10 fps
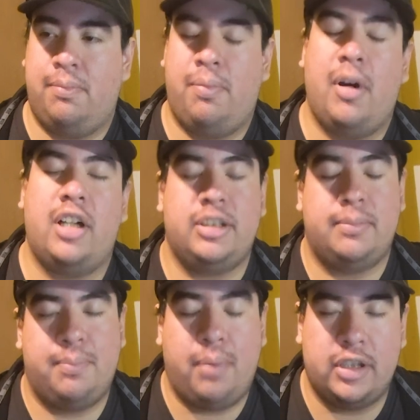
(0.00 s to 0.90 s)

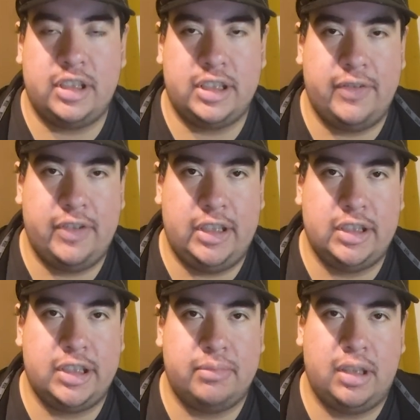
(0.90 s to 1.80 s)
positivity to
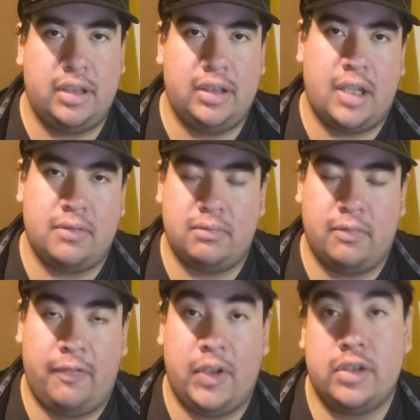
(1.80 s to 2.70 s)
something that
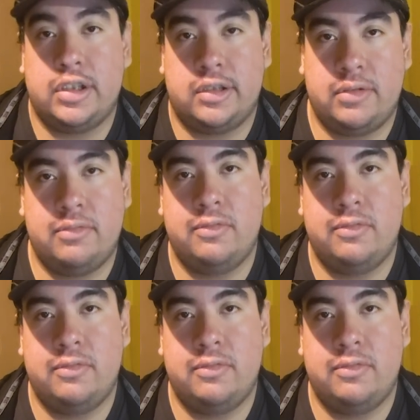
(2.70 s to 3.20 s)
feels